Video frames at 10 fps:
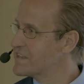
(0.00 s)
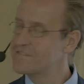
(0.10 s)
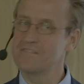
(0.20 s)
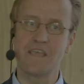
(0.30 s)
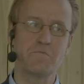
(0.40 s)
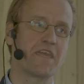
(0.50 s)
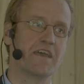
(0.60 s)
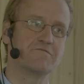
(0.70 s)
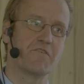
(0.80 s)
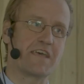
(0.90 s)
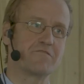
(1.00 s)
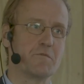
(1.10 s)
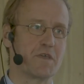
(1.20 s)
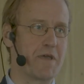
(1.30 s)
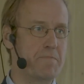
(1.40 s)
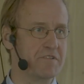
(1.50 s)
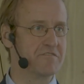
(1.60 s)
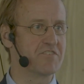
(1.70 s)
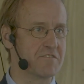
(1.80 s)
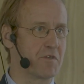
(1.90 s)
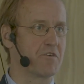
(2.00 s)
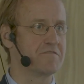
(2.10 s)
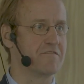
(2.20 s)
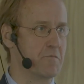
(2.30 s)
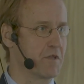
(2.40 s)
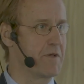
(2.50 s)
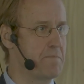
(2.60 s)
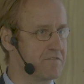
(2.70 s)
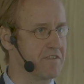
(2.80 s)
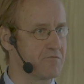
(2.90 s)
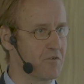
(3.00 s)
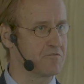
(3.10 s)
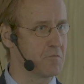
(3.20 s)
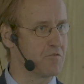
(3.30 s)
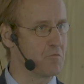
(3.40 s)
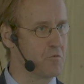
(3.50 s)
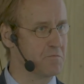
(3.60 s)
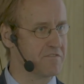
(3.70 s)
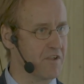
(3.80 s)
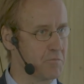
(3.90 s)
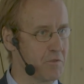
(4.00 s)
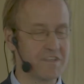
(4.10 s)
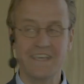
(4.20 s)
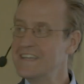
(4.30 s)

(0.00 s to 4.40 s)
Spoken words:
It's the same thing as with atomic weapons. Just because atomic weapons haven't contributed to movements in output